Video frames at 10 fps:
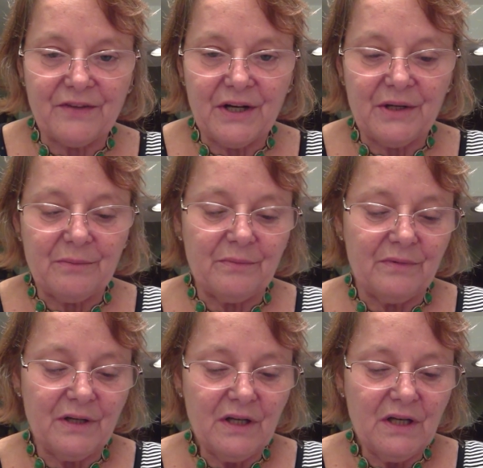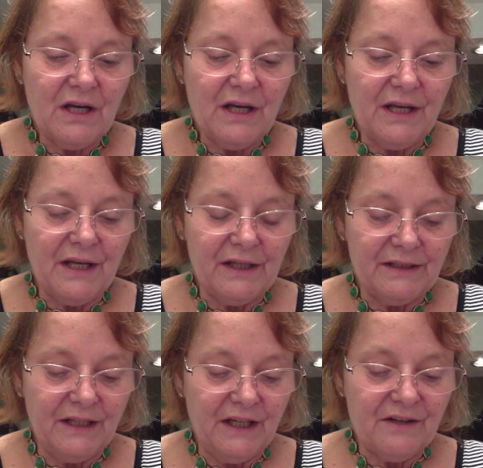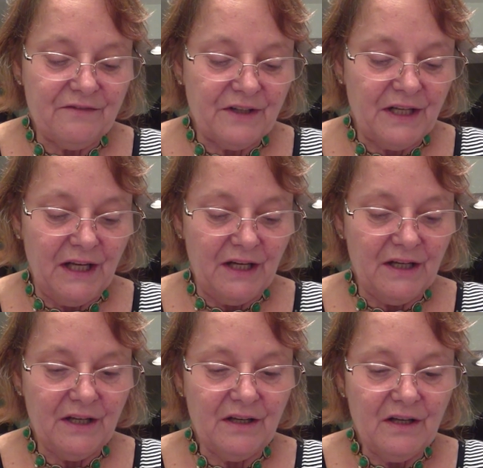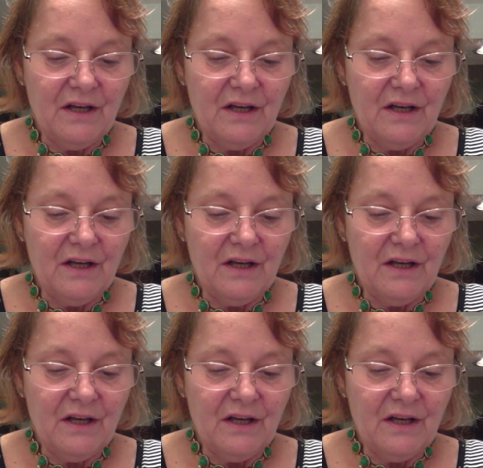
from uh, Anita Funita.